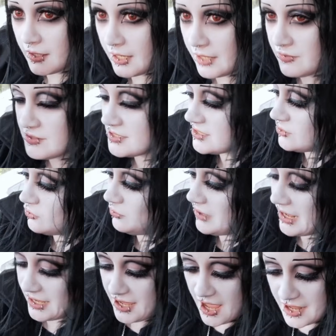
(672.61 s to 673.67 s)
this little
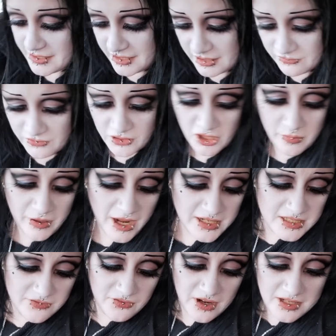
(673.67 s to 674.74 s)
black cardigan for her, but I
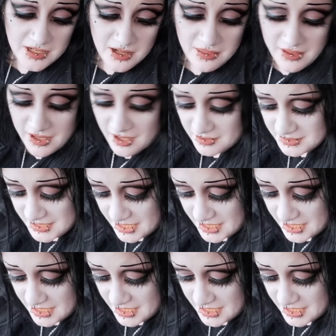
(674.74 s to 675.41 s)
didn't find anything else